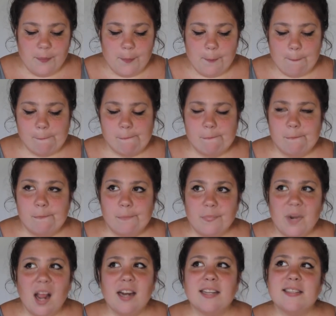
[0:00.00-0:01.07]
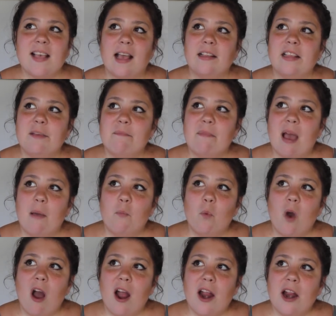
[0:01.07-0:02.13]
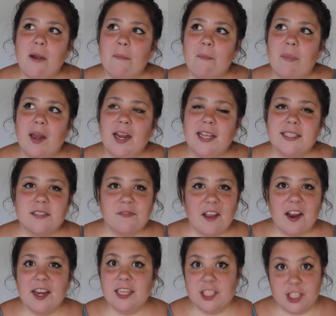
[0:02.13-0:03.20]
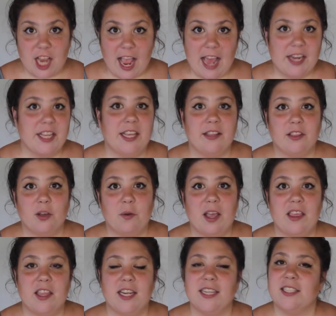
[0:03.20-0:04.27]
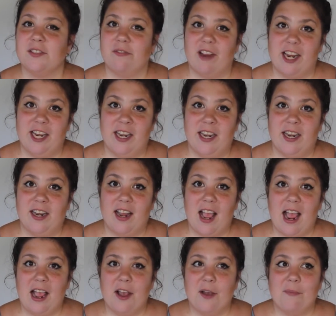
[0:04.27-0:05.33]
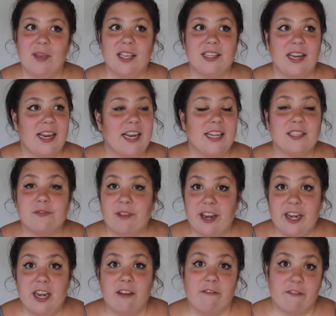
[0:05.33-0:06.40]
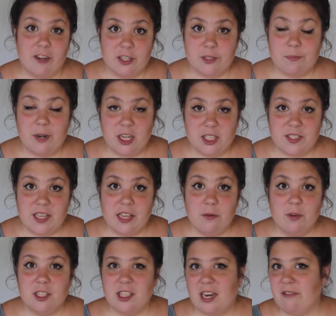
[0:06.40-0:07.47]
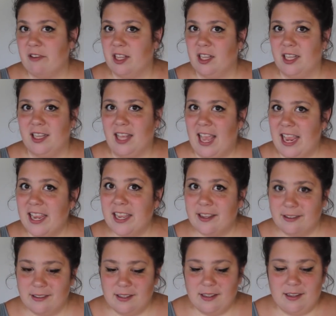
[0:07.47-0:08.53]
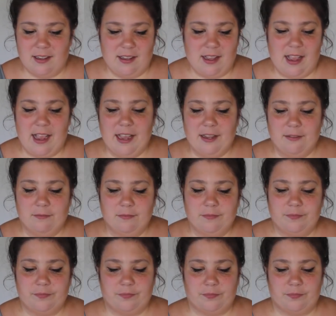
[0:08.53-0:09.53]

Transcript: not exactly memoir, but it's very chatty in the way that it's written. It is written in first person, which I really like. And